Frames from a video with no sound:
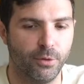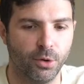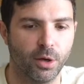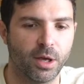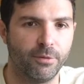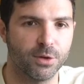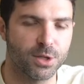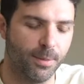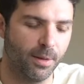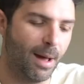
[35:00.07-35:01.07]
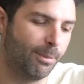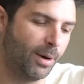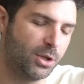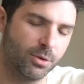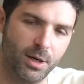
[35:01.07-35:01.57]
looking for something in that
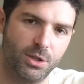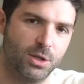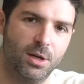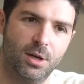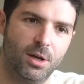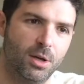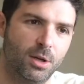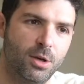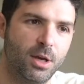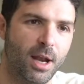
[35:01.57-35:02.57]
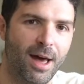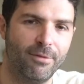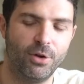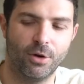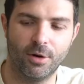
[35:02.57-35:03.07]
price range, you can
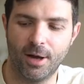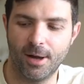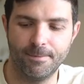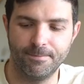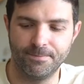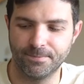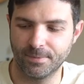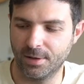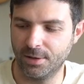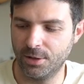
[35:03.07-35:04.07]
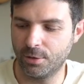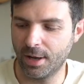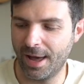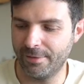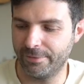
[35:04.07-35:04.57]
have your you
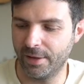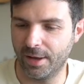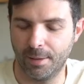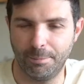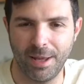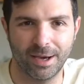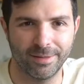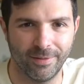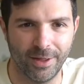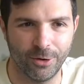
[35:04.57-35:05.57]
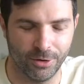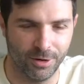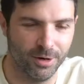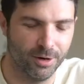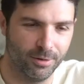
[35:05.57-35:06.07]
can have the pick of the litter
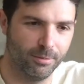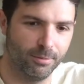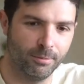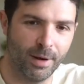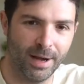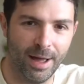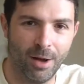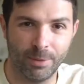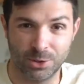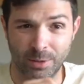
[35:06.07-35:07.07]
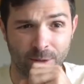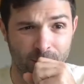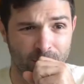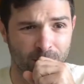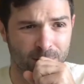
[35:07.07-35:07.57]
right now between those
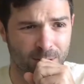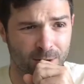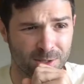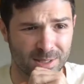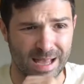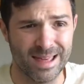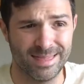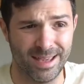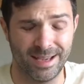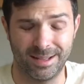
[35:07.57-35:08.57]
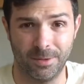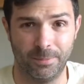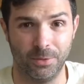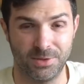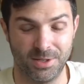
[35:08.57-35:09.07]
two guitars, because I think they're
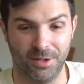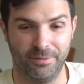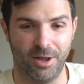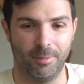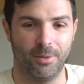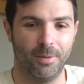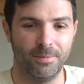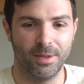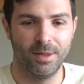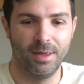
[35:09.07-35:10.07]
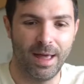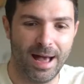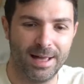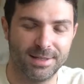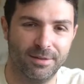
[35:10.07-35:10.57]
both still available
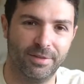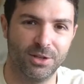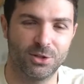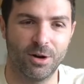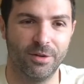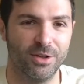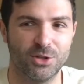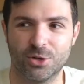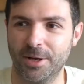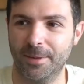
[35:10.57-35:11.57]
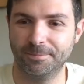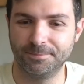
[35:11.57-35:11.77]
as of the start of this stream.